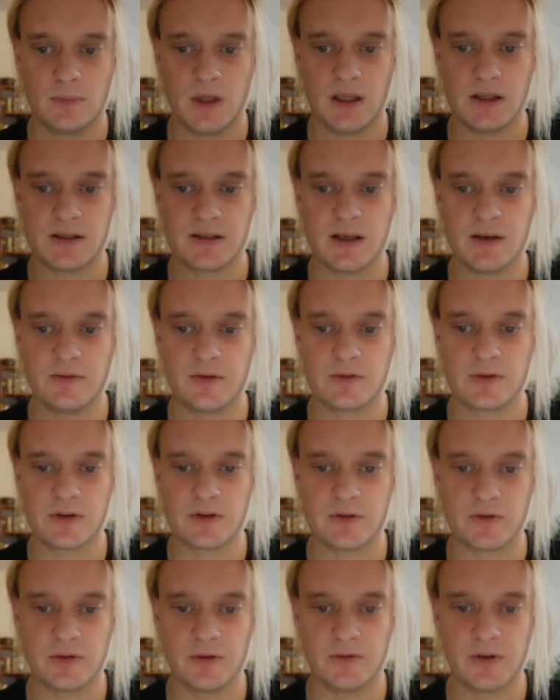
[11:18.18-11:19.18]
and save the result
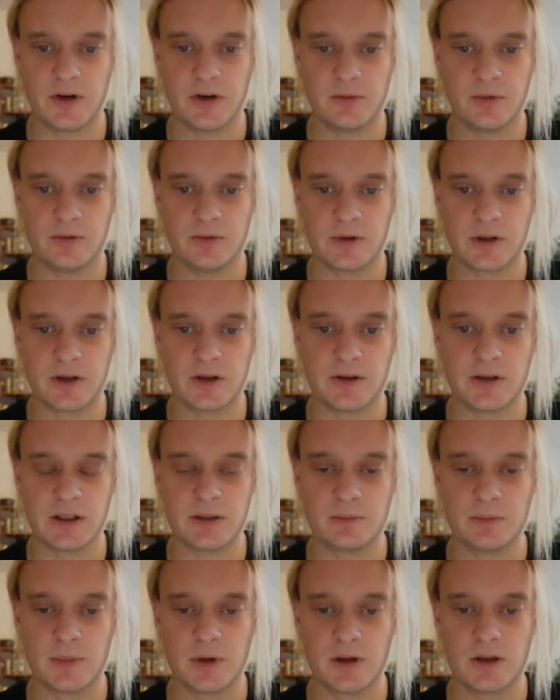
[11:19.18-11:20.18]
to a variable we're calling
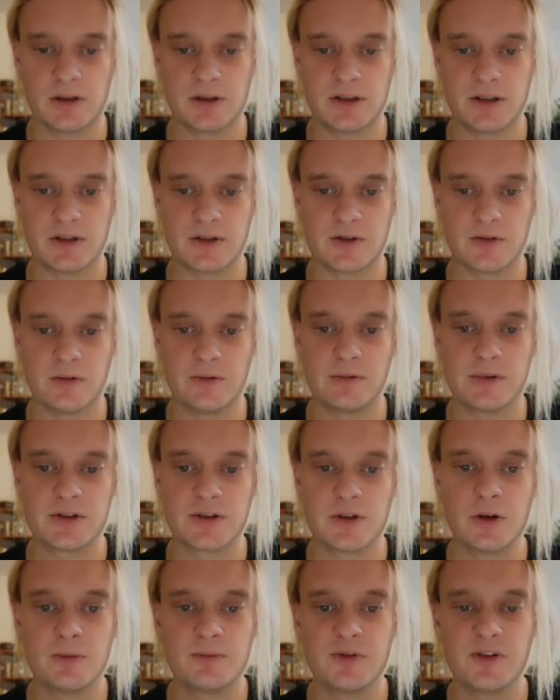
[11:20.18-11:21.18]
merged. And so what we should
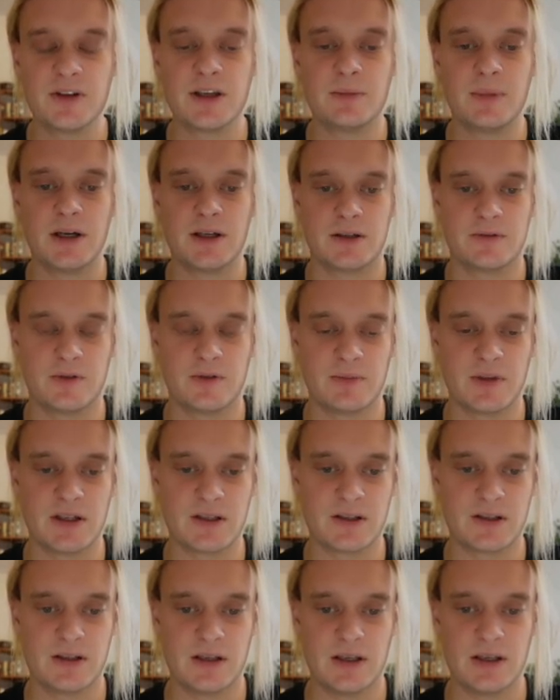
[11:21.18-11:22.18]
hopefully get back from
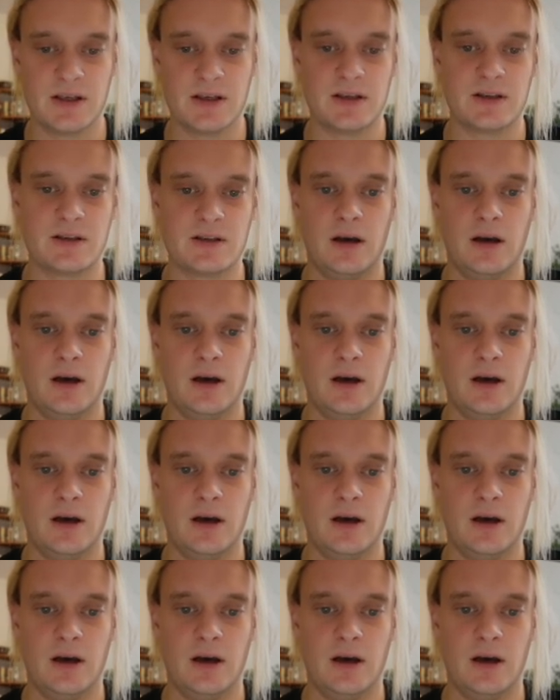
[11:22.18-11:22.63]
this is a